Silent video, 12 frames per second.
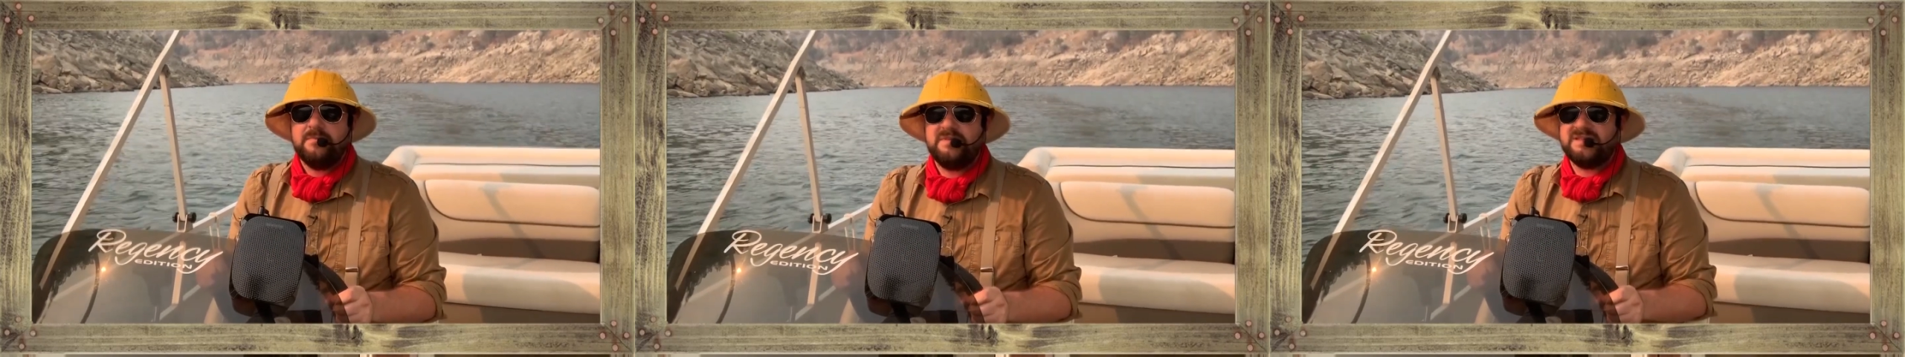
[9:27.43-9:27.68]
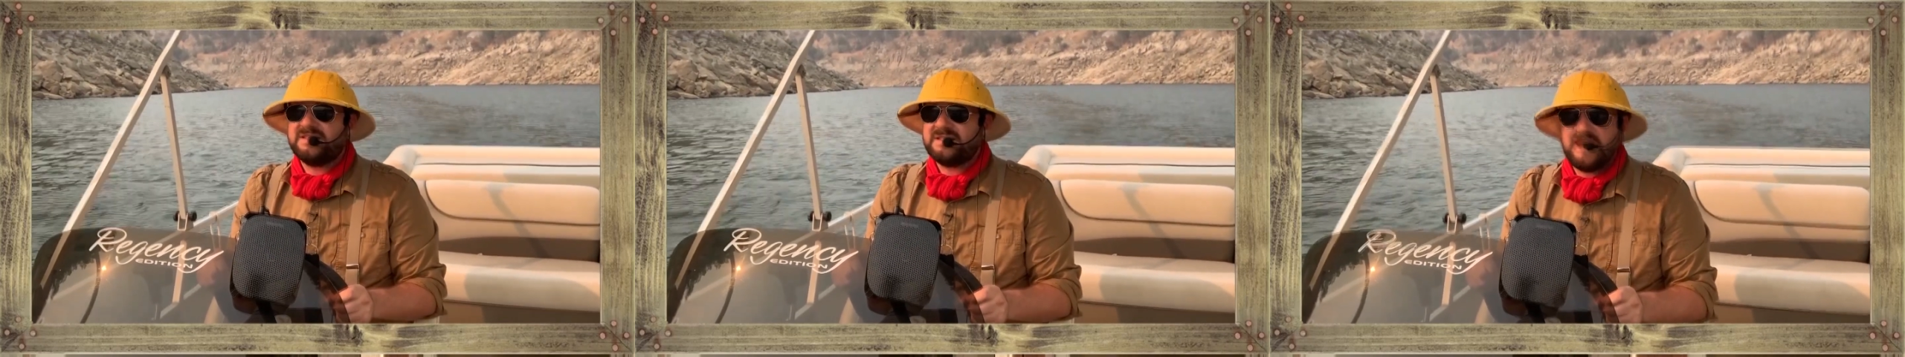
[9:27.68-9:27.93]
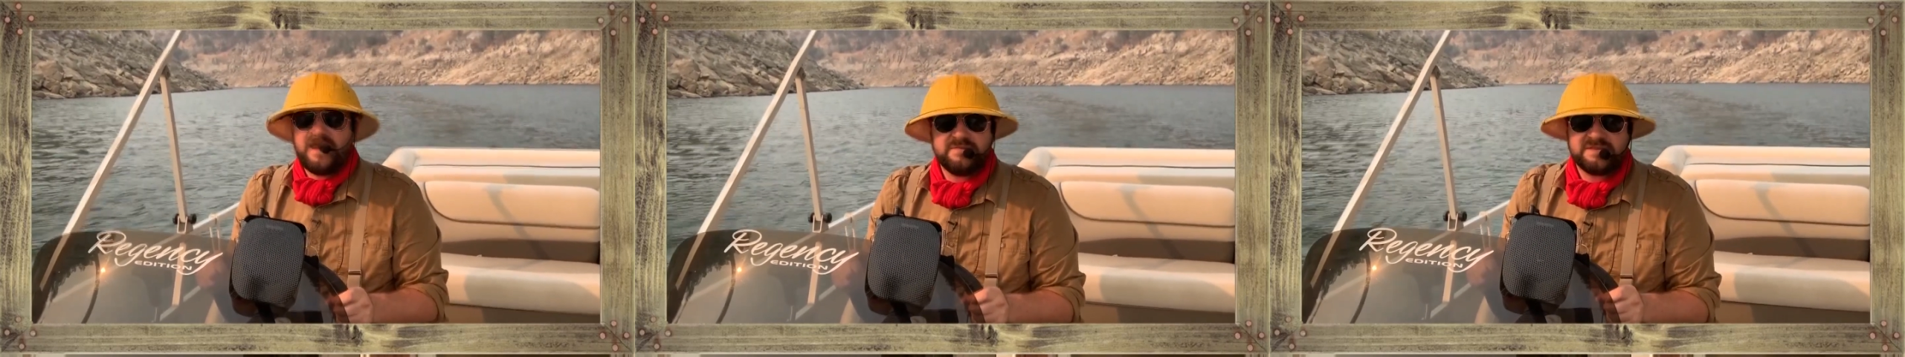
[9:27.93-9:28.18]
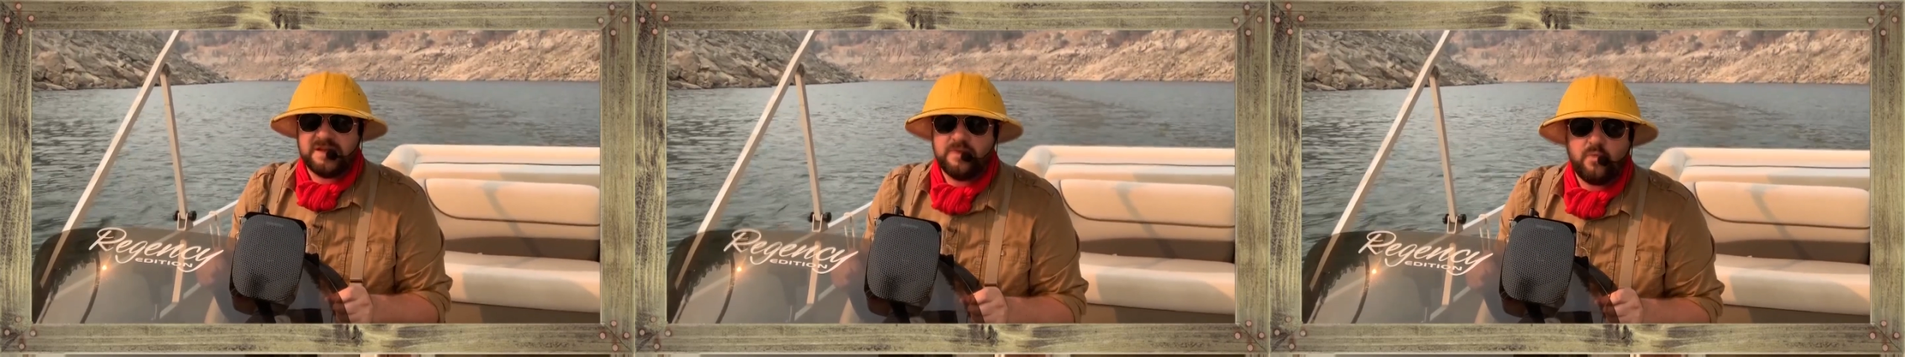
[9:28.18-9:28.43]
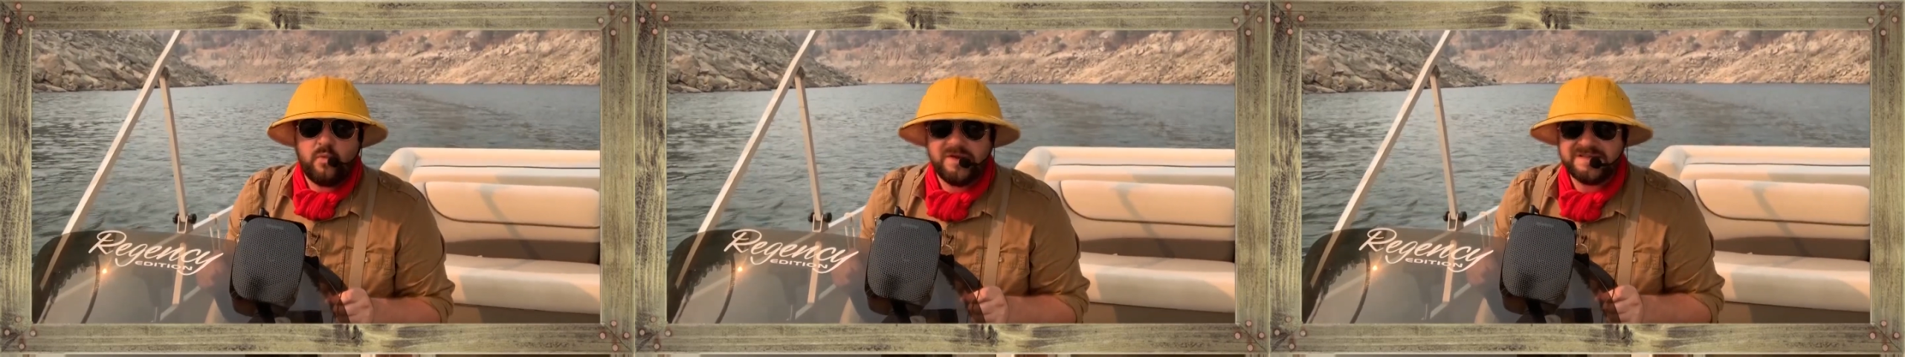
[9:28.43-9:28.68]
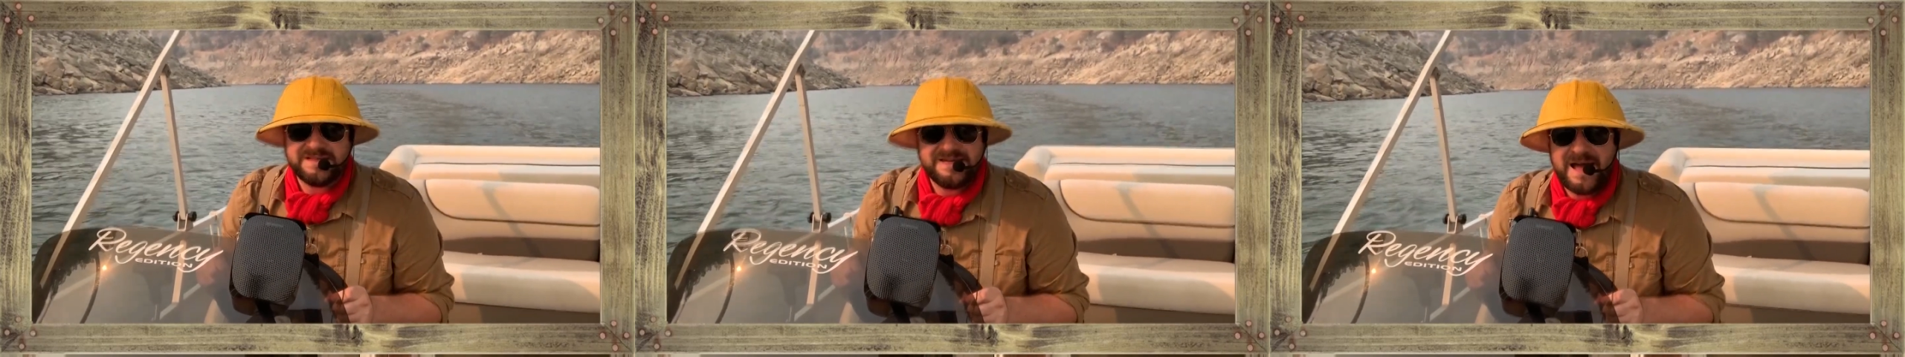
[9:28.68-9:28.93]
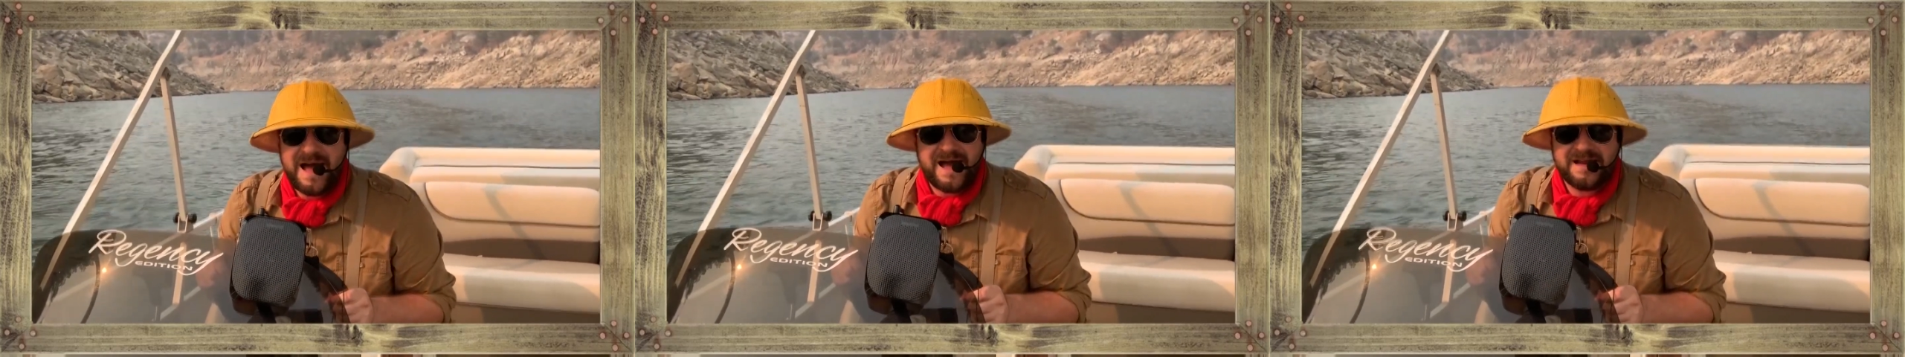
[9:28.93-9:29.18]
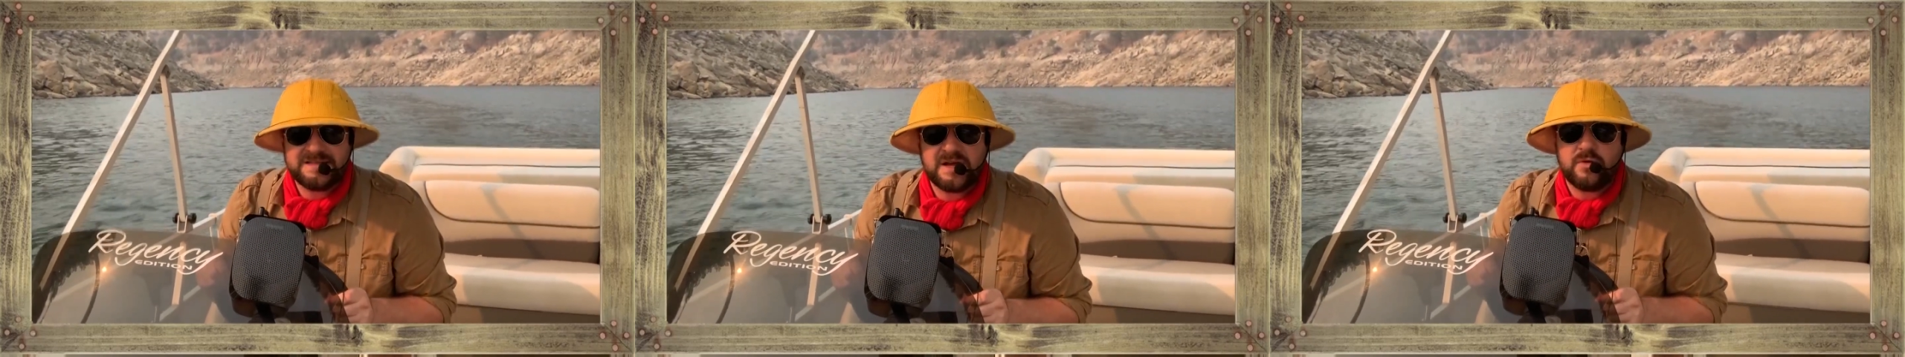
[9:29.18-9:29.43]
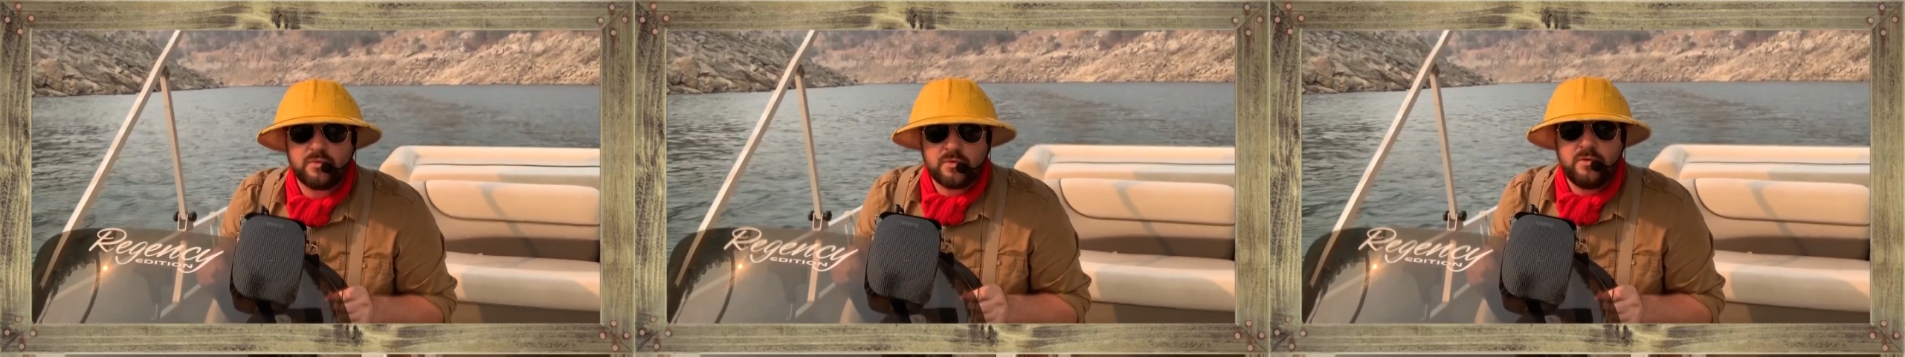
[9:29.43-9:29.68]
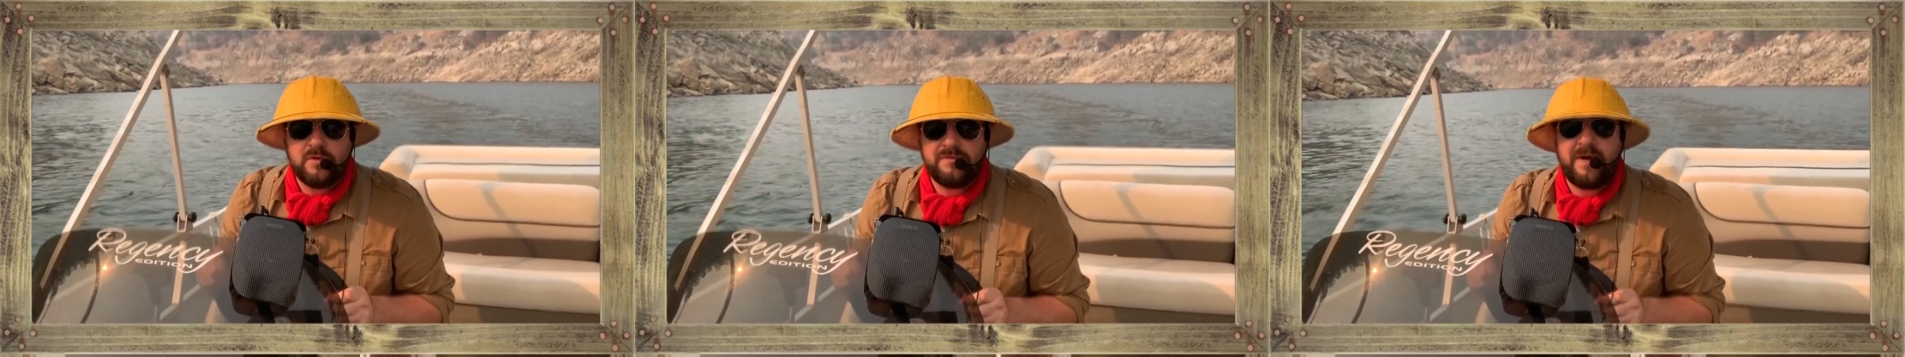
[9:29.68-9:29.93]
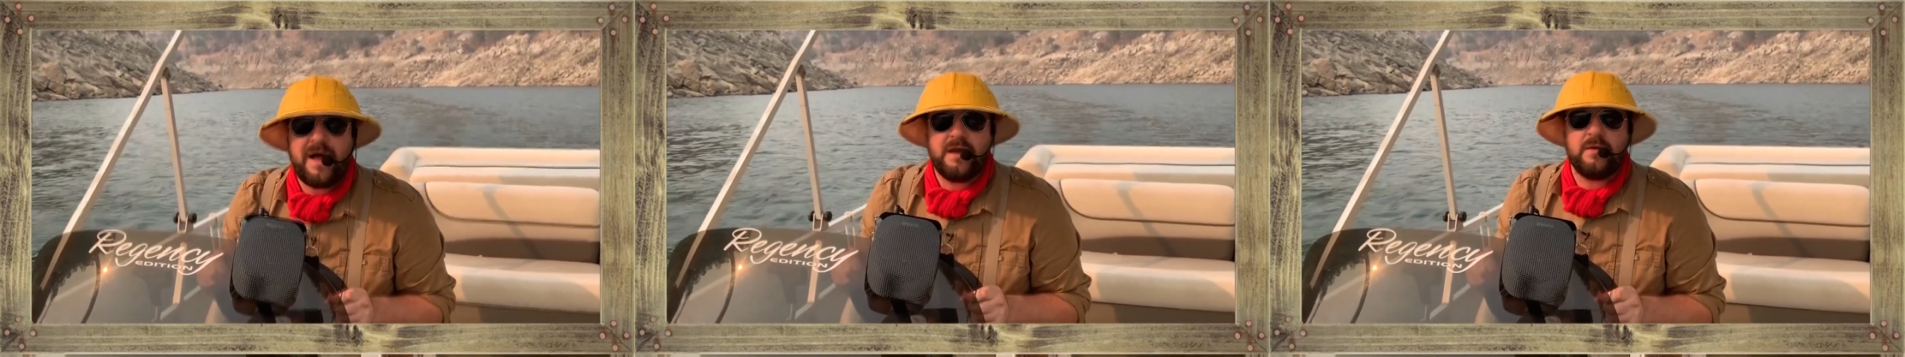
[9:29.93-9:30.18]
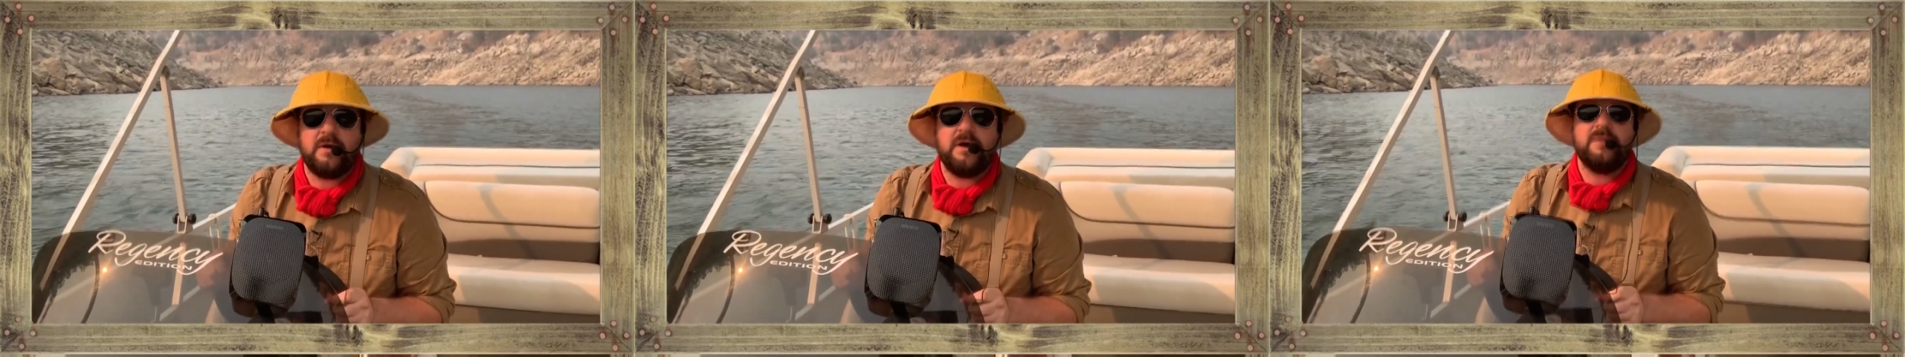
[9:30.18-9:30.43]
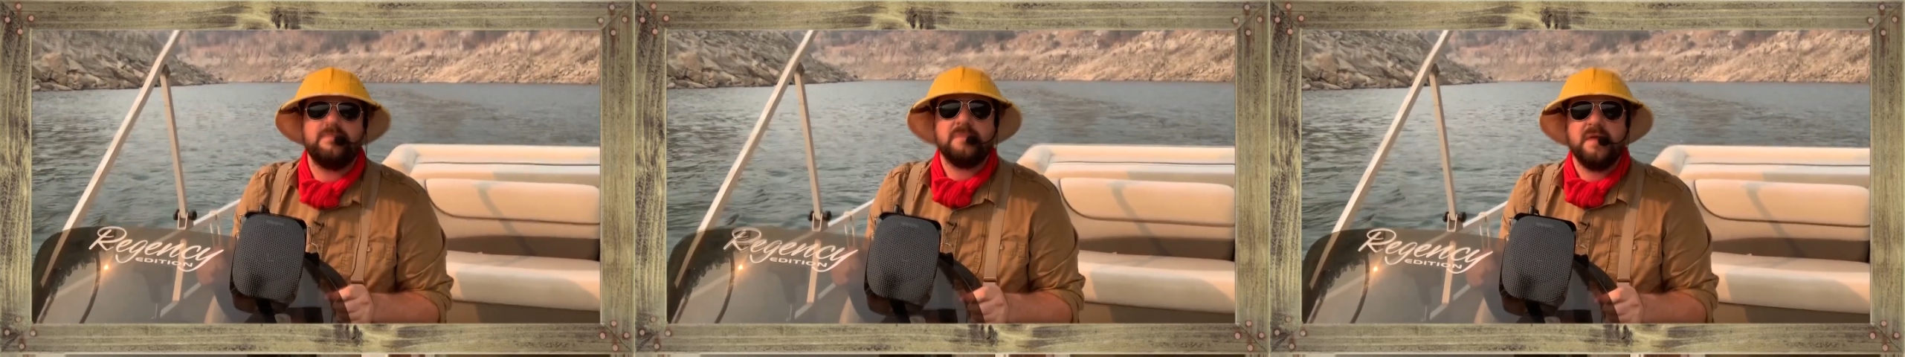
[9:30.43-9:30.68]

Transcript: But Samson was not a rule follower.